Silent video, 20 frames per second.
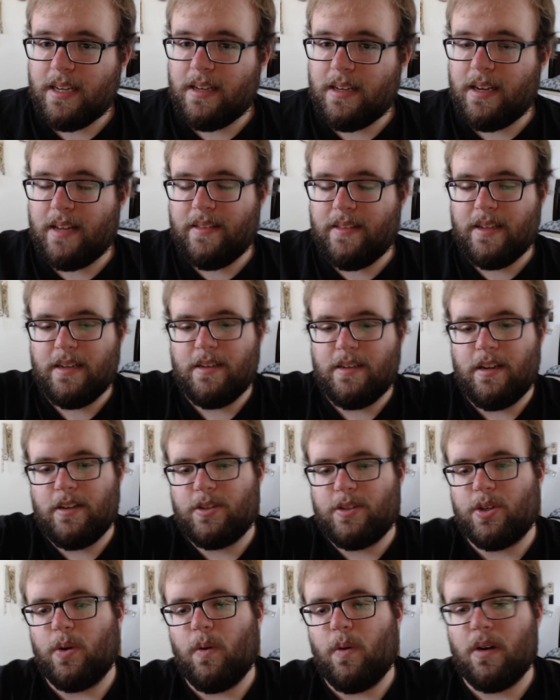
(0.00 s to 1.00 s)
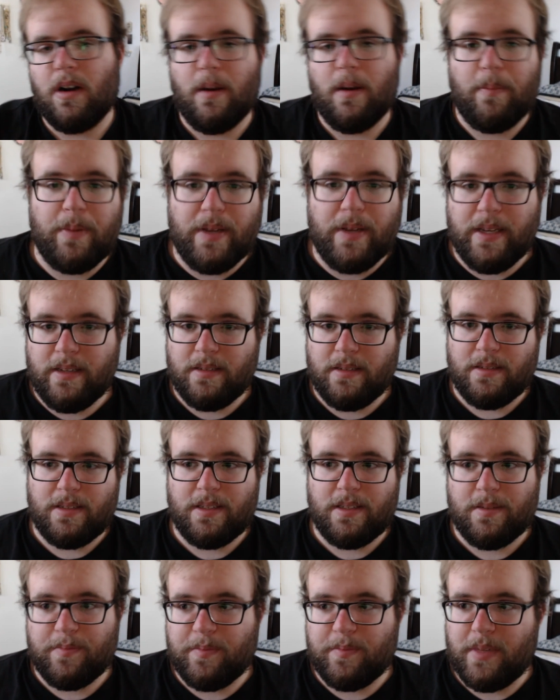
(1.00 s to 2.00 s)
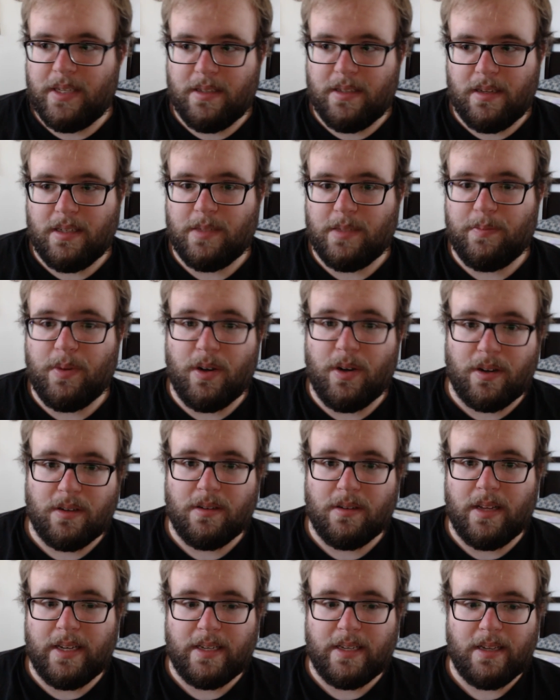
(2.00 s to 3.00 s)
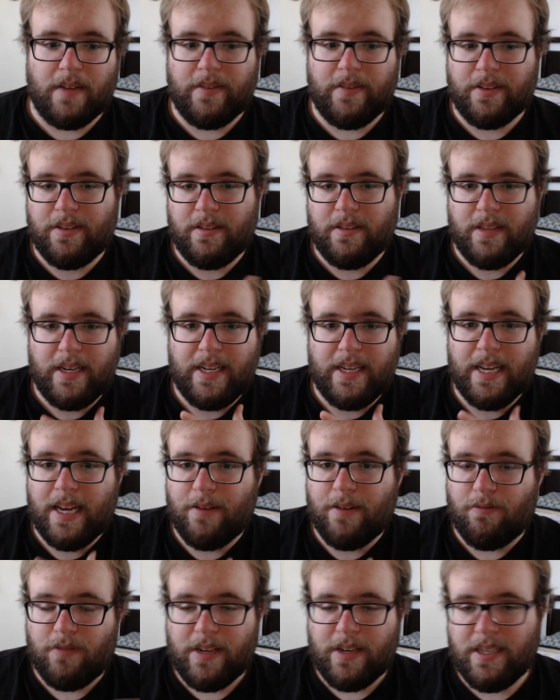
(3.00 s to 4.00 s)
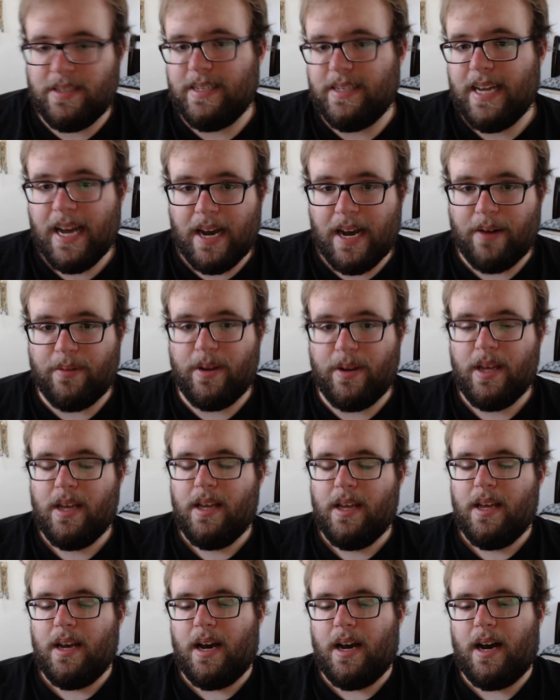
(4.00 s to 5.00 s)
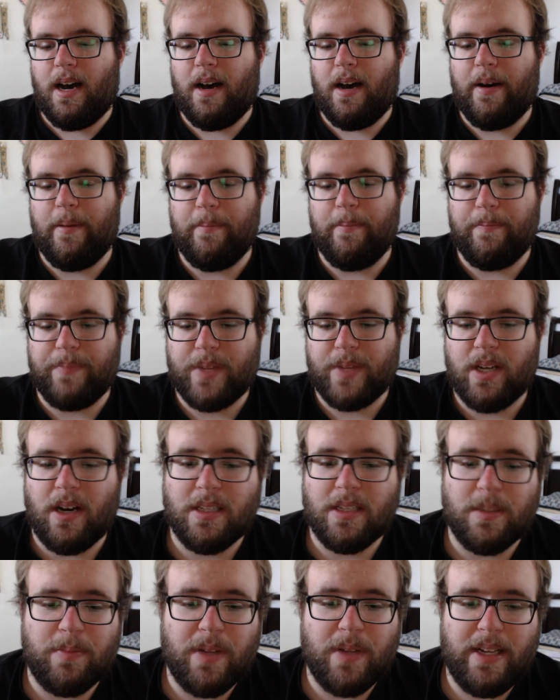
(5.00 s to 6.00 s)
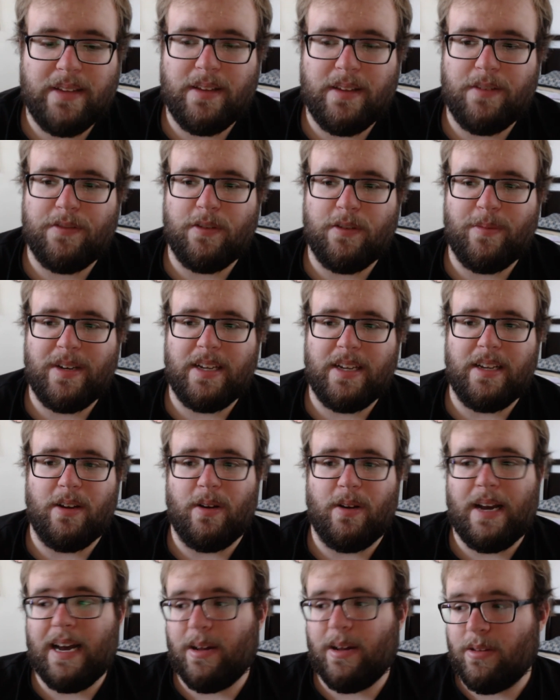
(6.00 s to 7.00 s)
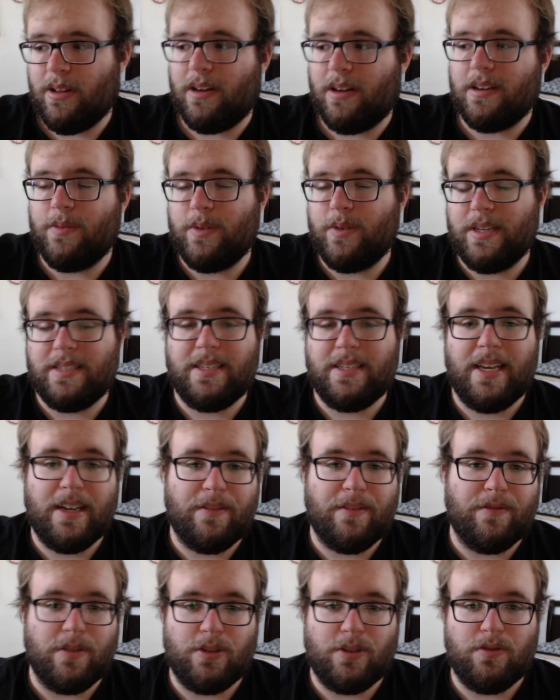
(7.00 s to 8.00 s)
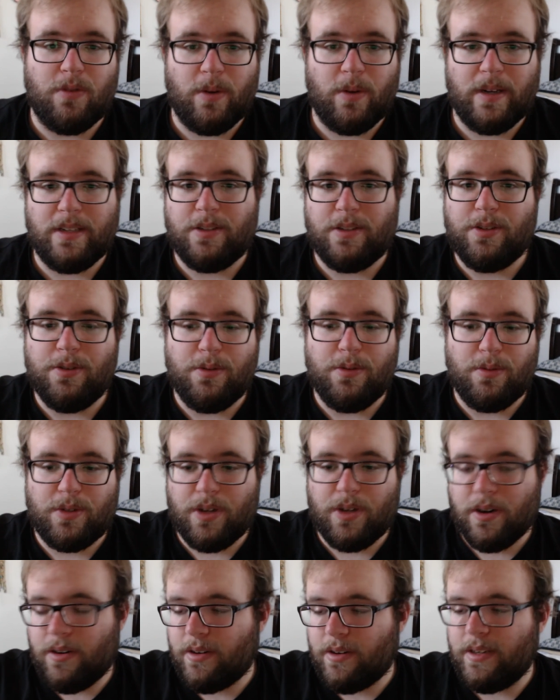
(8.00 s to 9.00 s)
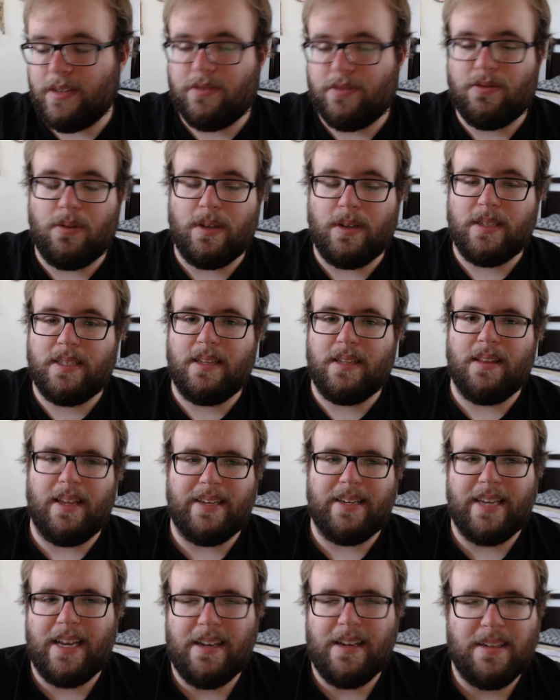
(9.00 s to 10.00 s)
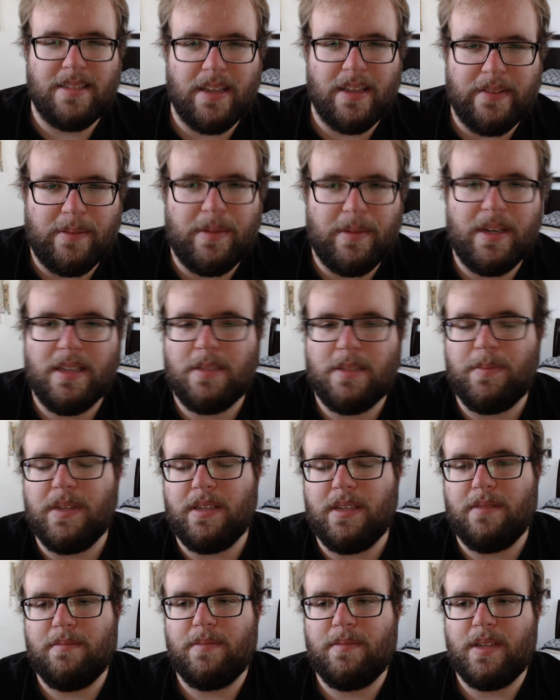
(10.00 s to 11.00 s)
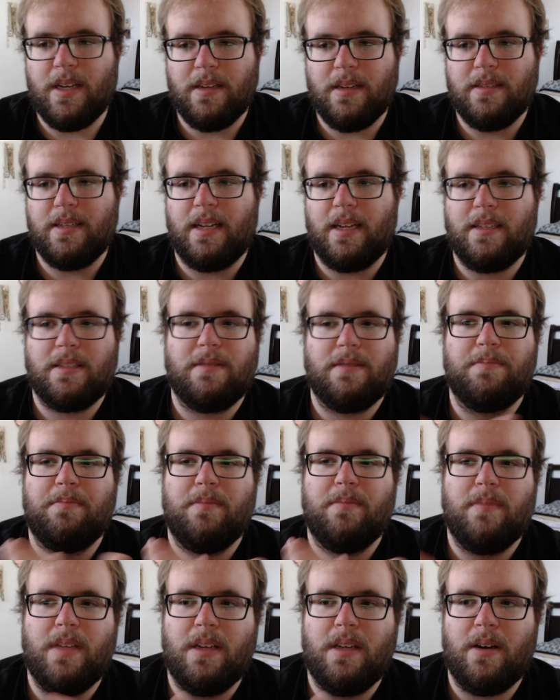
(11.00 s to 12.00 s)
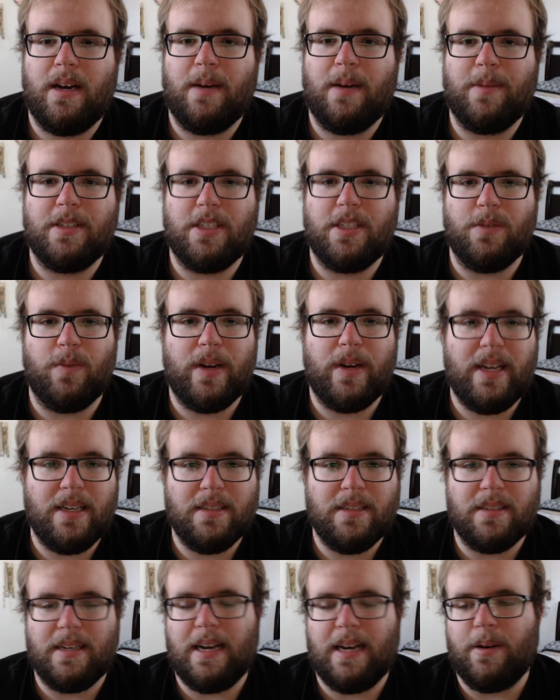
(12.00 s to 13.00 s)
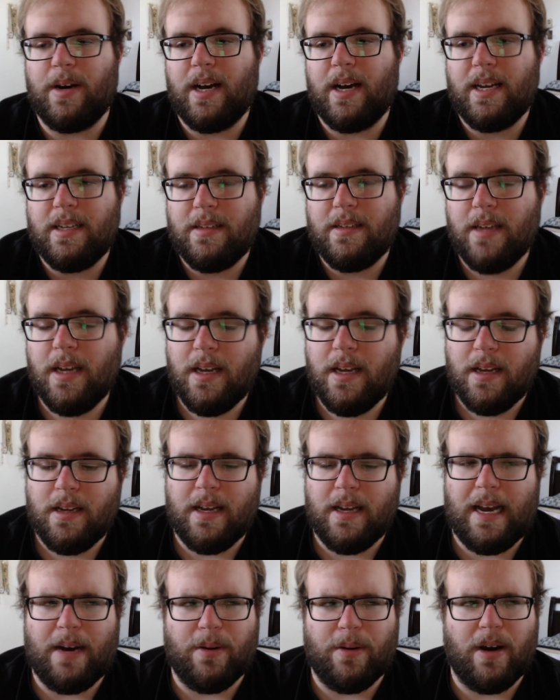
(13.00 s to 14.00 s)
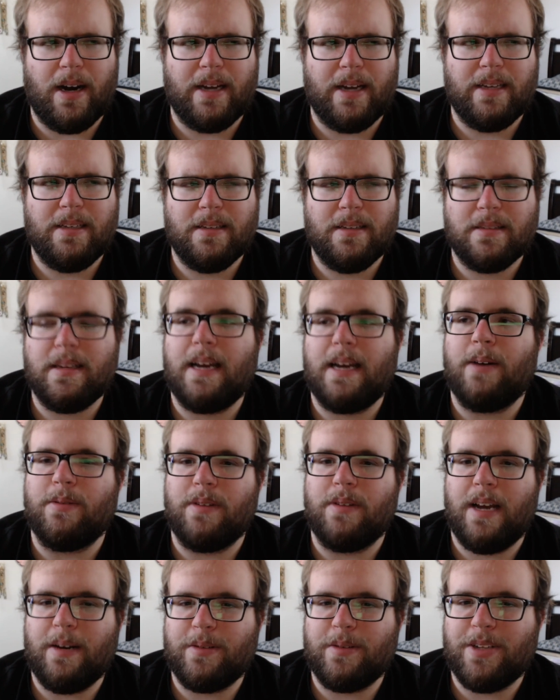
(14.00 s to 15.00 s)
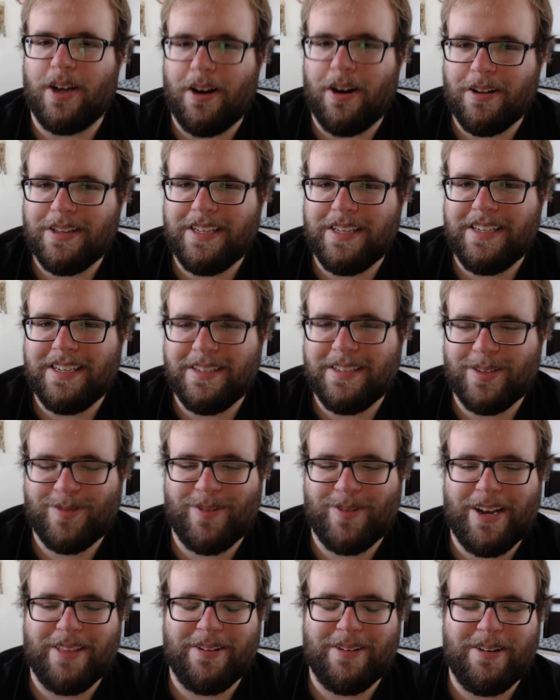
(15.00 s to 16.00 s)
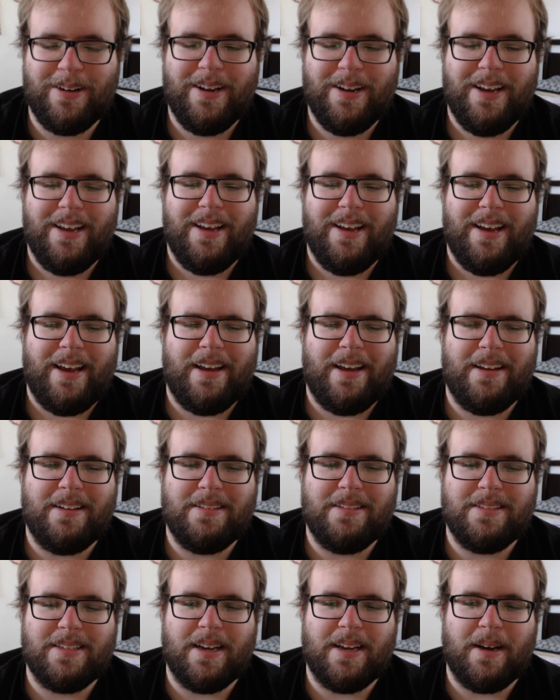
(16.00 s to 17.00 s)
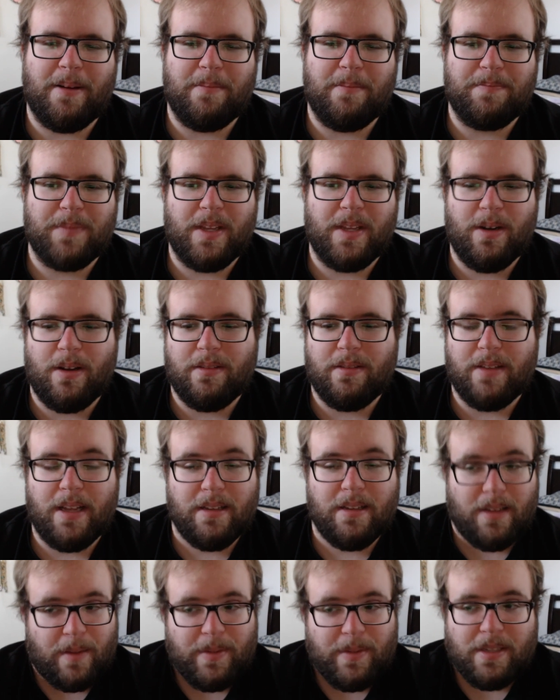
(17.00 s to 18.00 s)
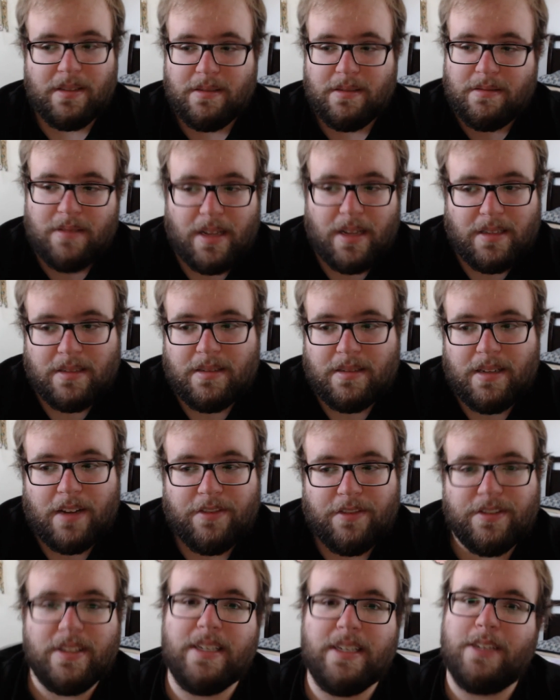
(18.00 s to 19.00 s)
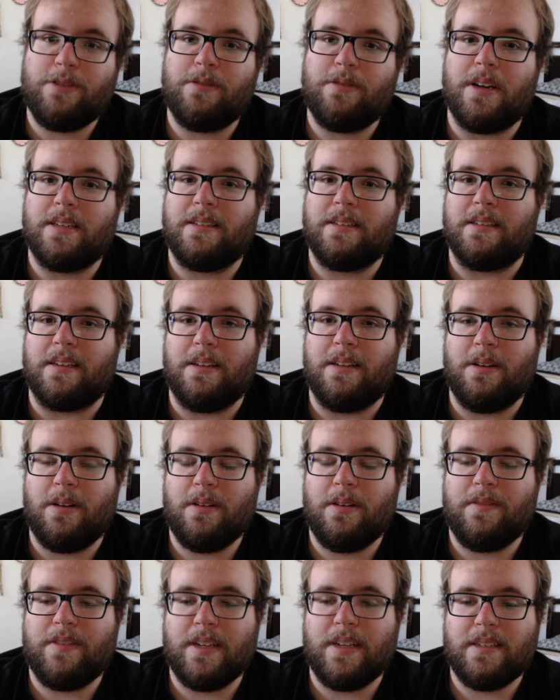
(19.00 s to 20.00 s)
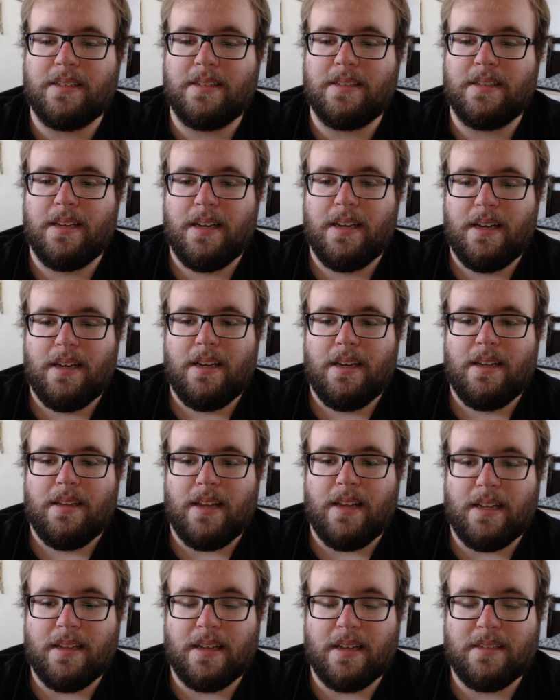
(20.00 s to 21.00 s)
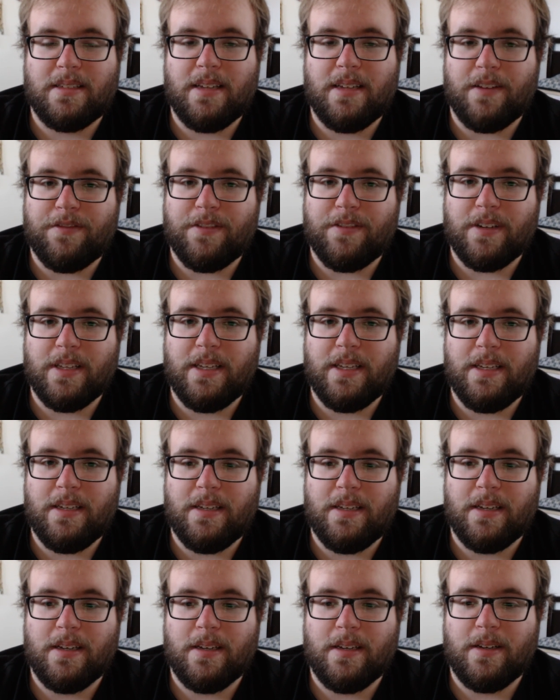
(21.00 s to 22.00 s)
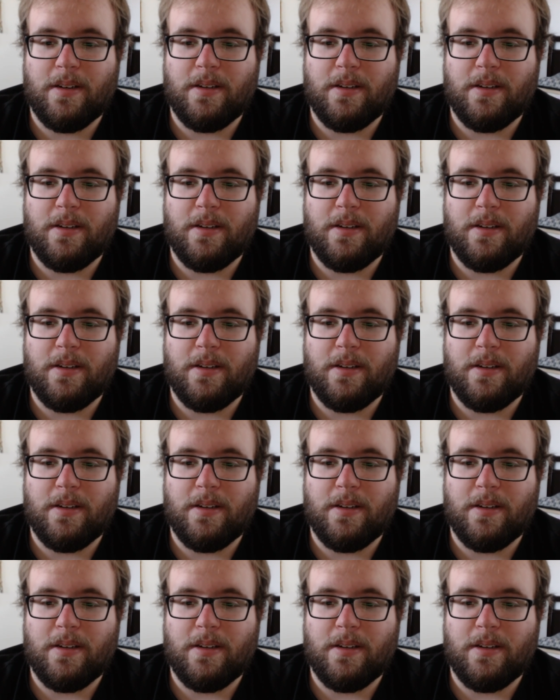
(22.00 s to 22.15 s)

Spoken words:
head, and then tore up his book, like everything that he had written down. Contemplated there for a minute, how long would it take for Troy to turn, and Troy said like 87 minutes because that's, how much he weighs and how high he is, how tall he is rather. And, that's definitely interesting, if that's definitely